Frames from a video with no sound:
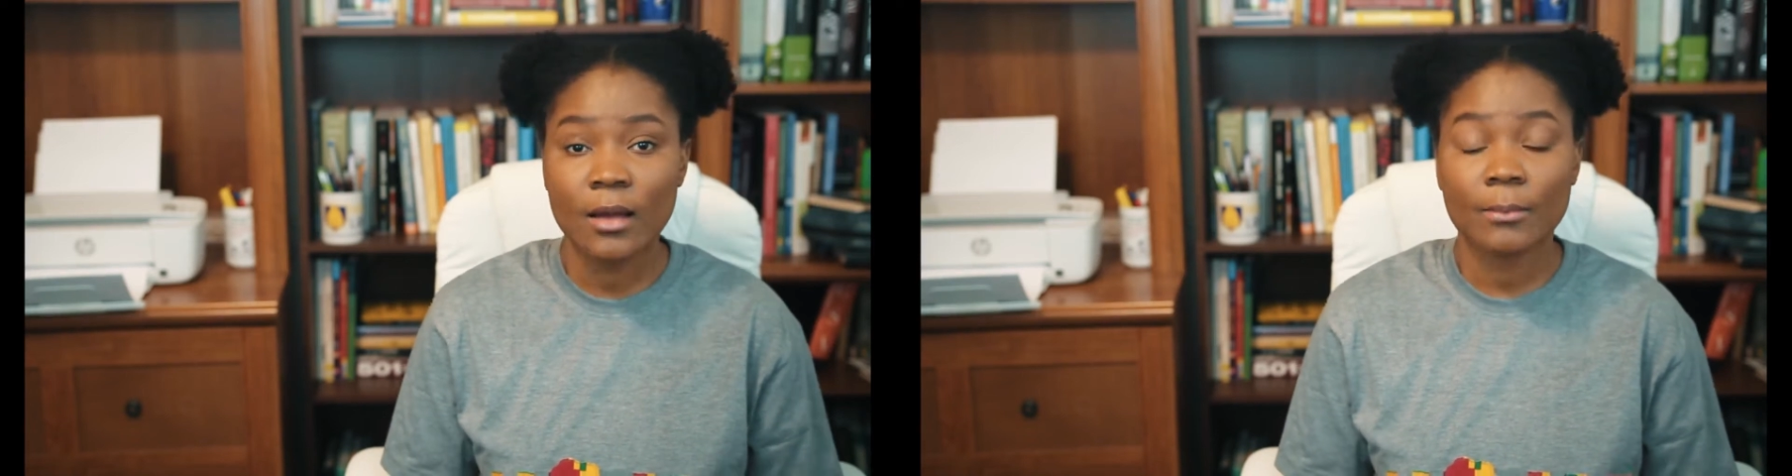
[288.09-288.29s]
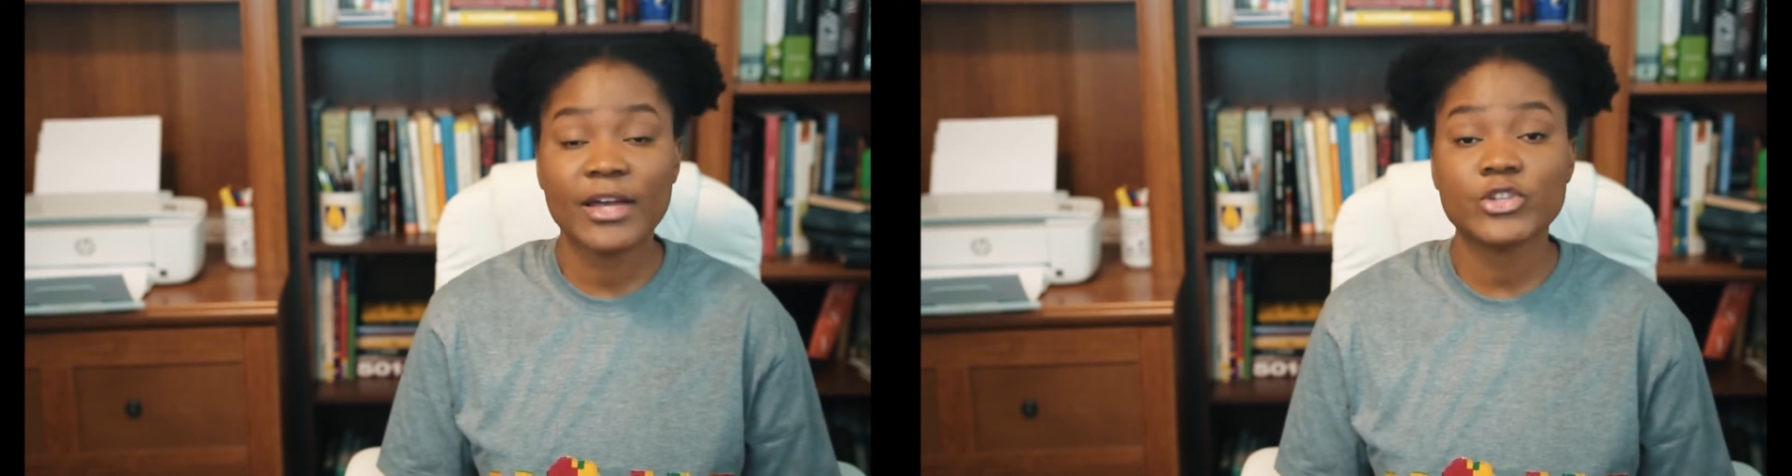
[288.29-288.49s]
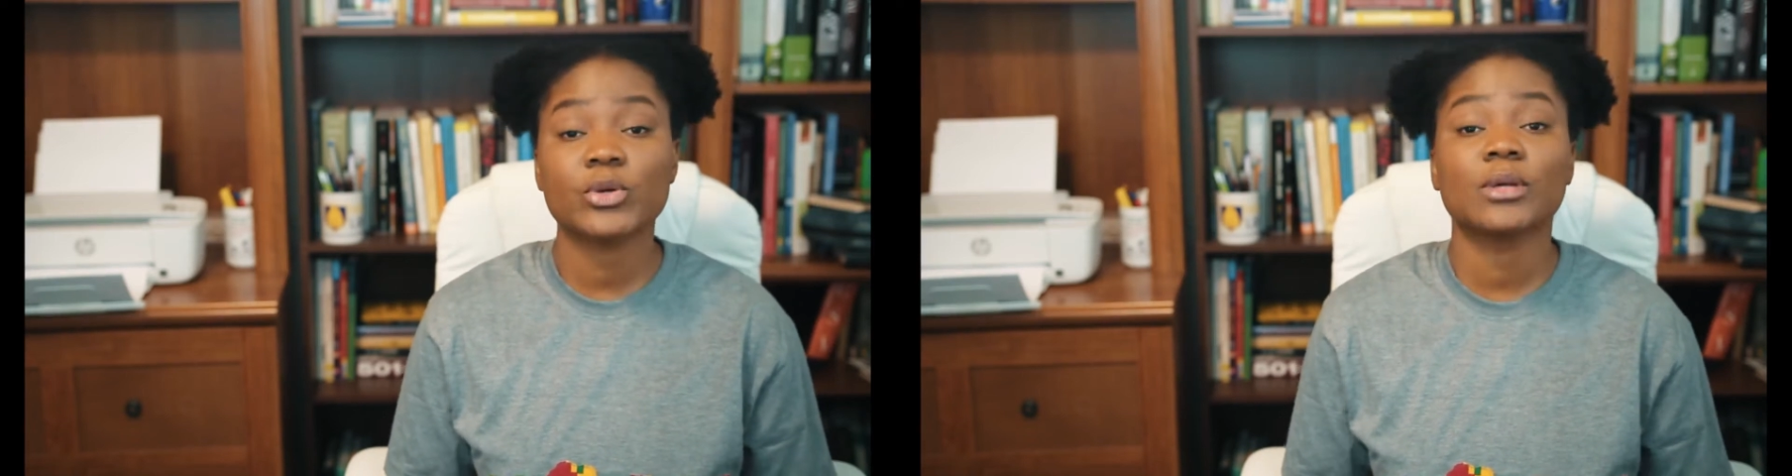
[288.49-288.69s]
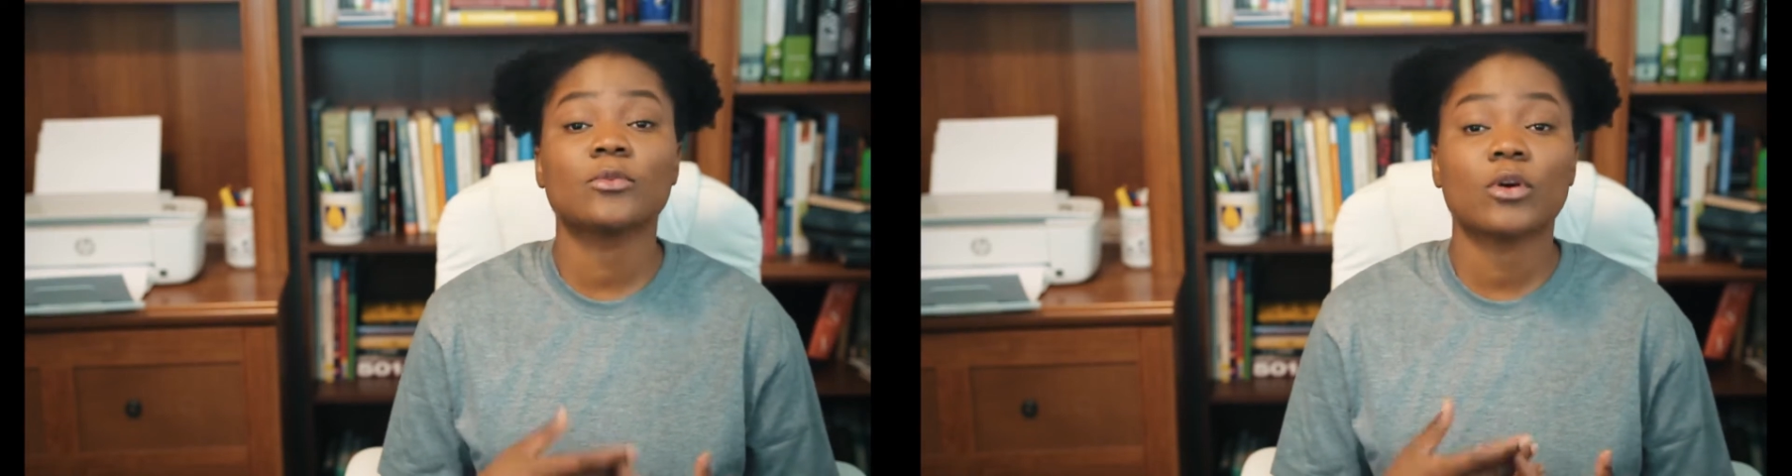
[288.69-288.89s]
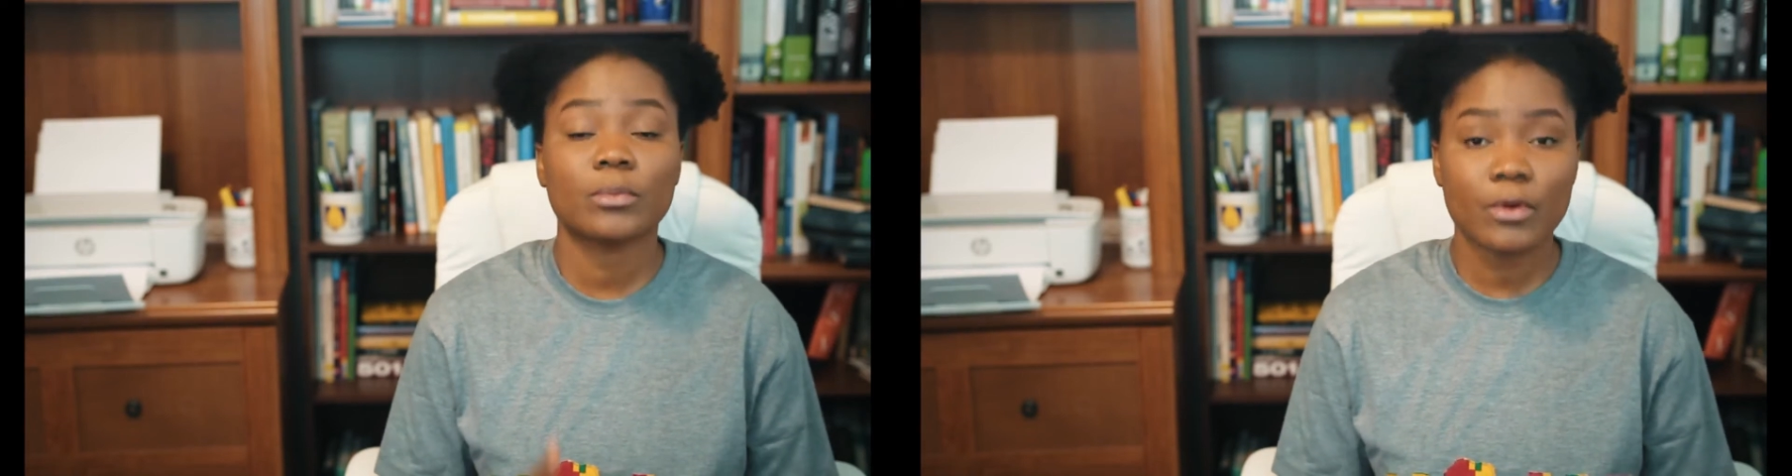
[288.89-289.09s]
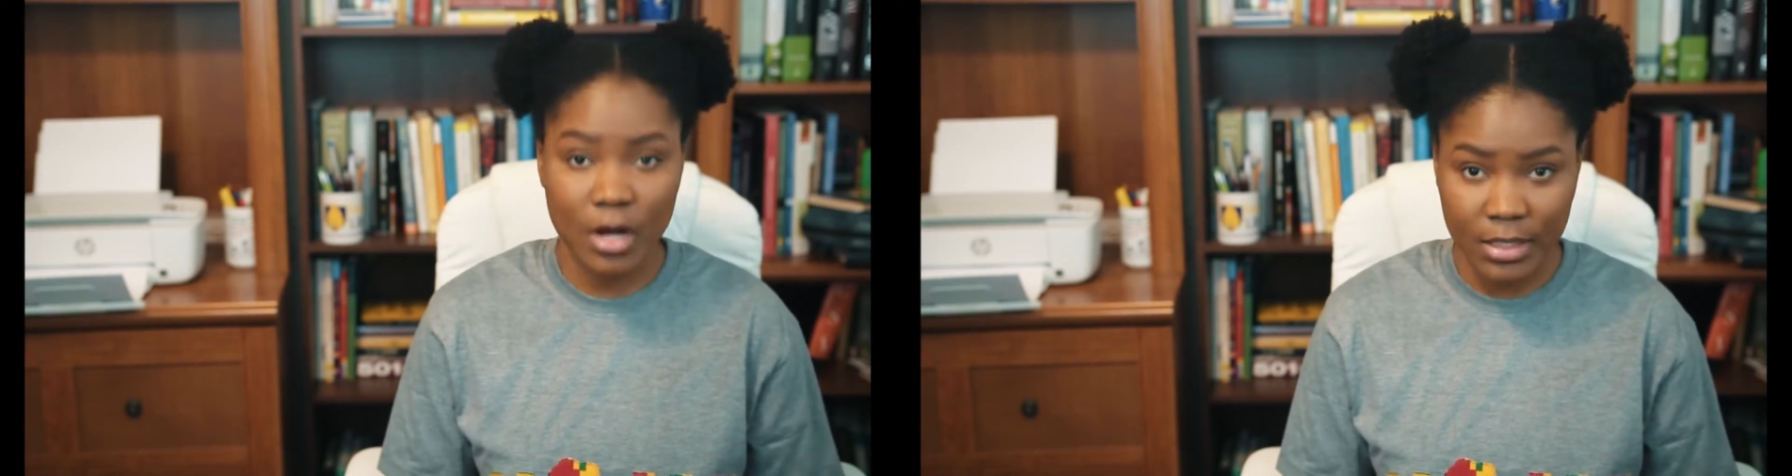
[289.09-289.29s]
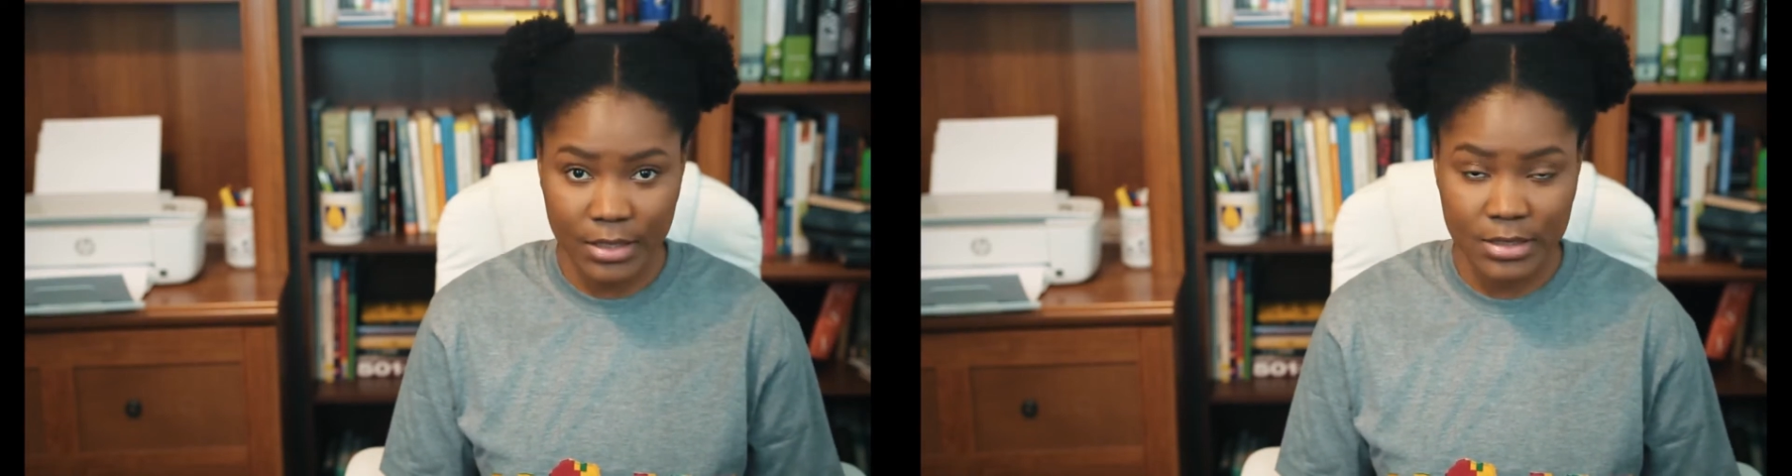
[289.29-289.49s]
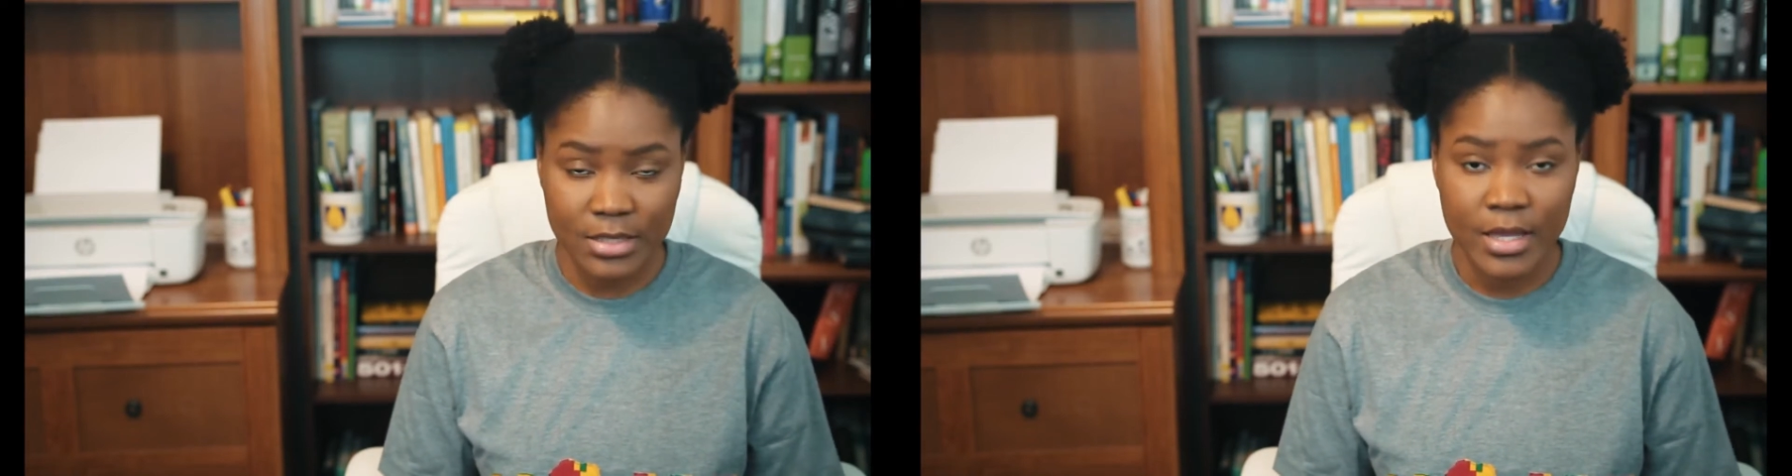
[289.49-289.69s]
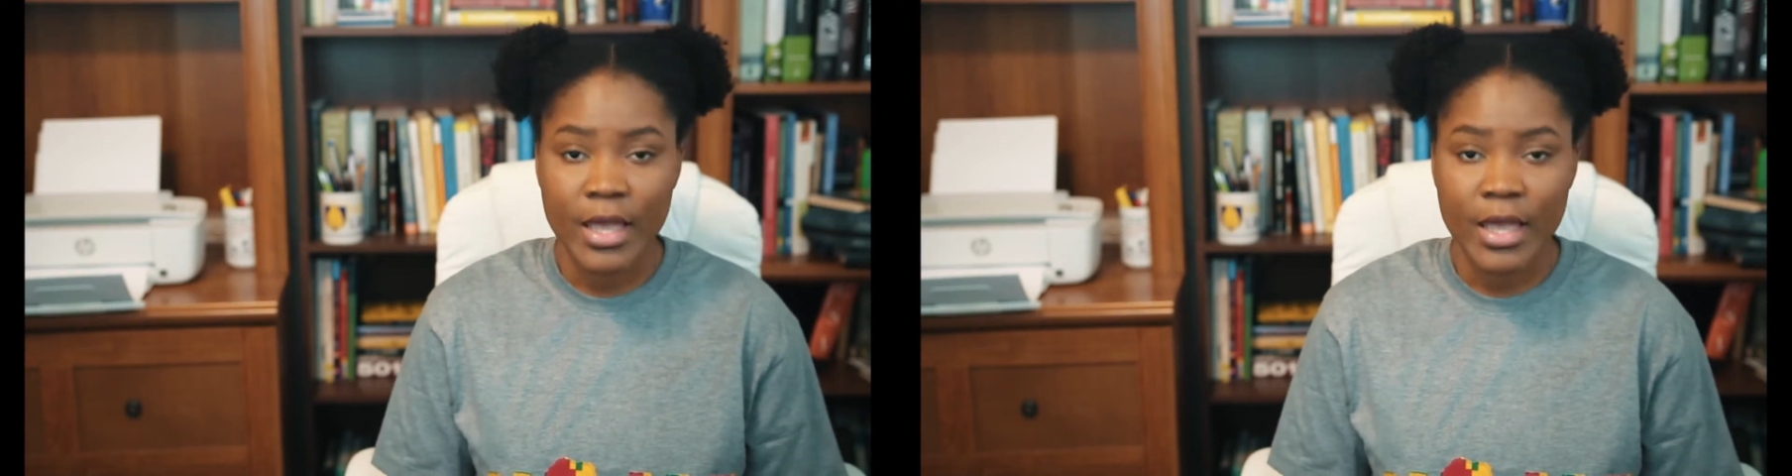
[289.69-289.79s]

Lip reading: by showing more products.